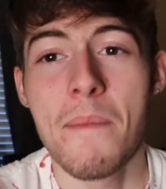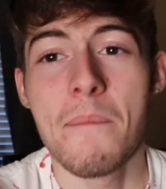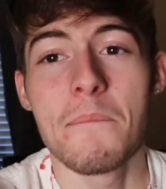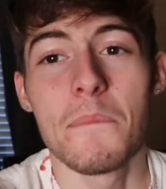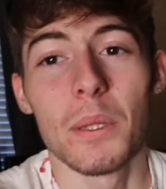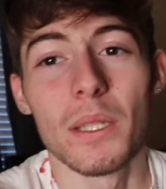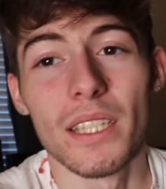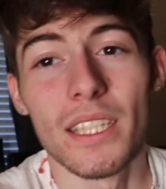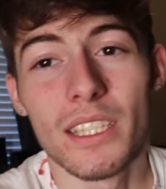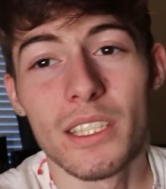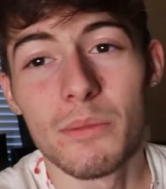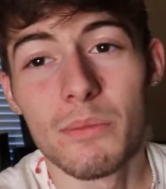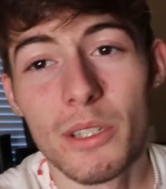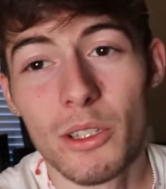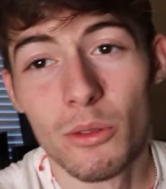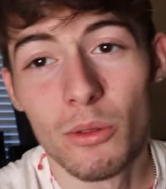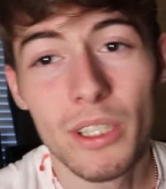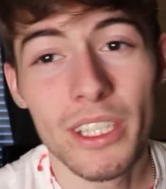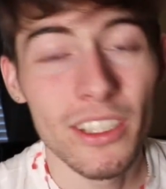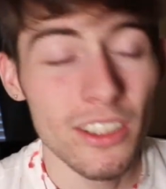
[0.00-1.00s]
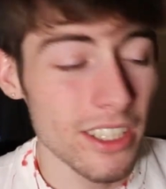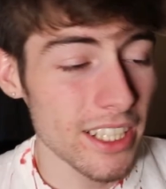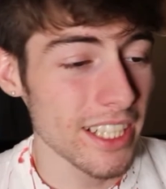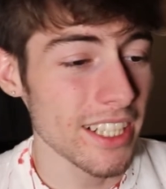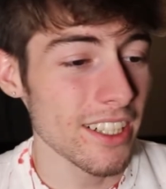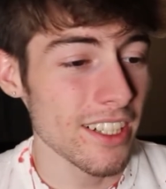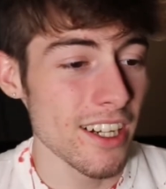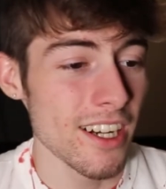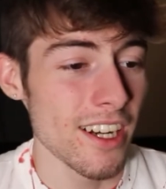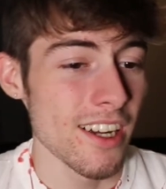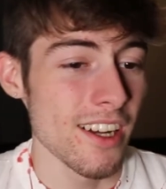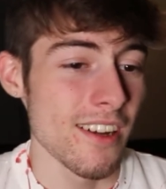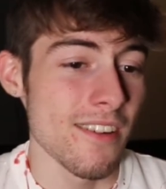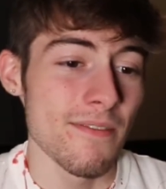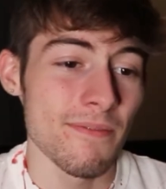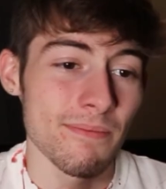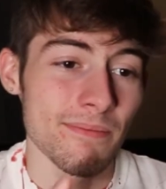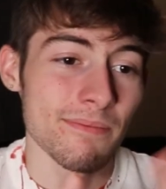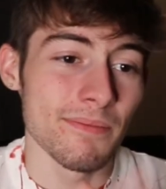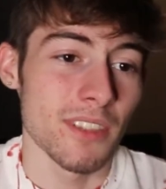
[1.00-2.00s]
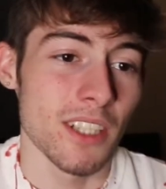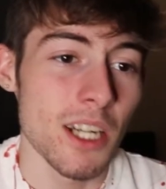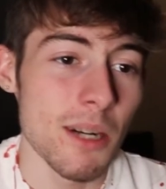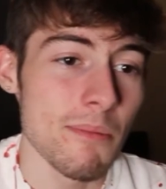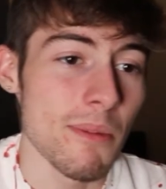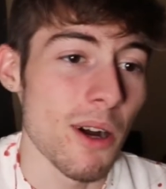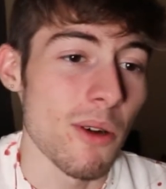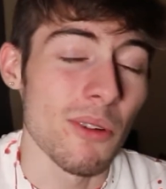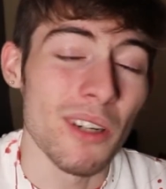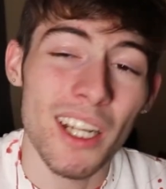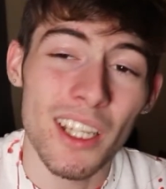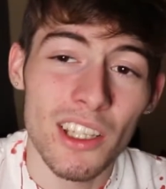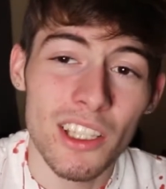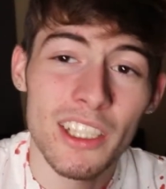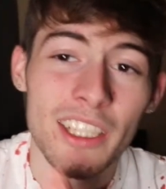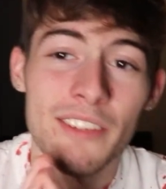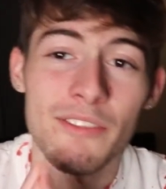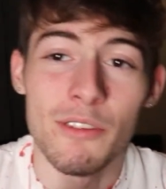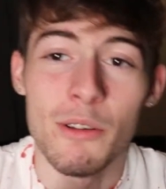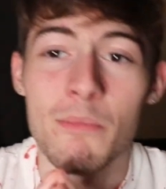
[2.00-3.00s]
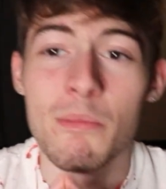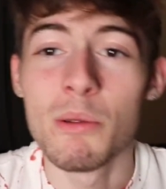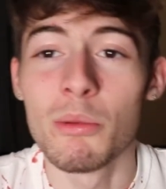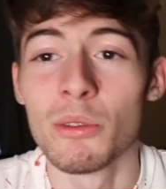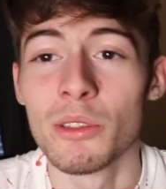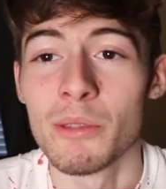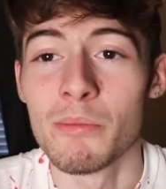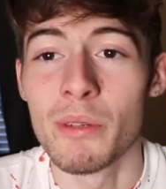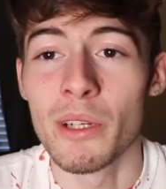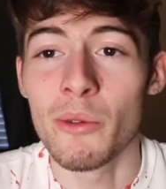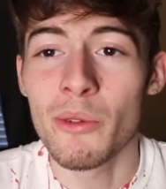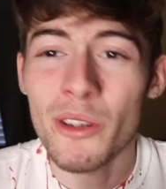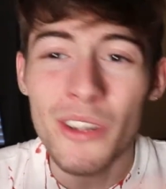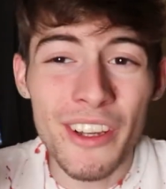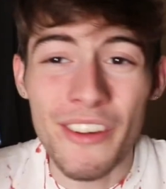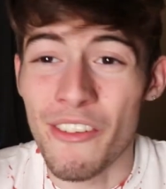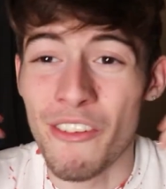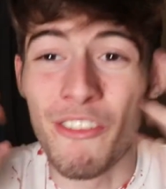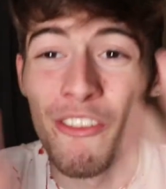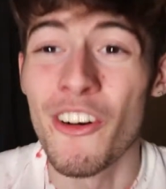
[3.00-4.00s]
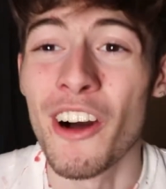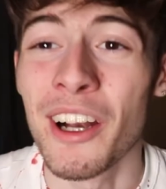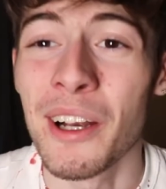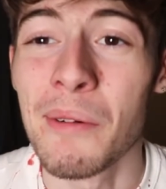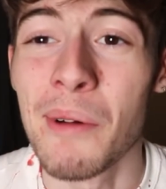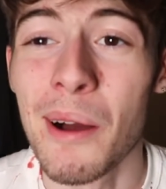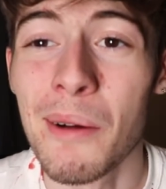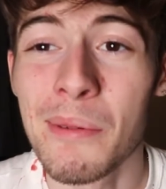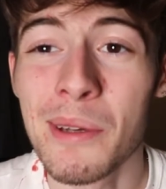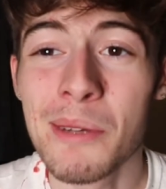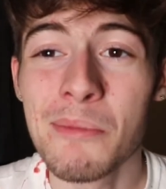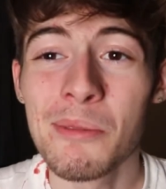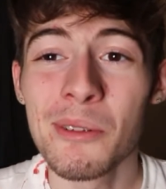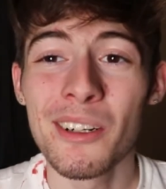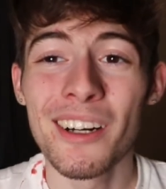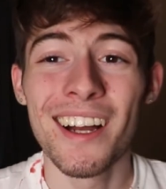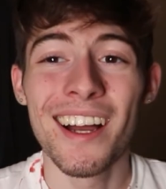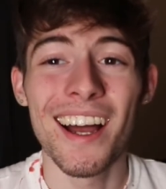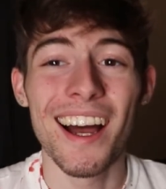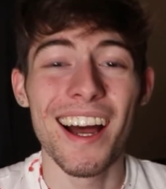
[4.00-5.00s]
But let's be real here. Come on, we're not looking for people's opinion. We don't give a fuck about people.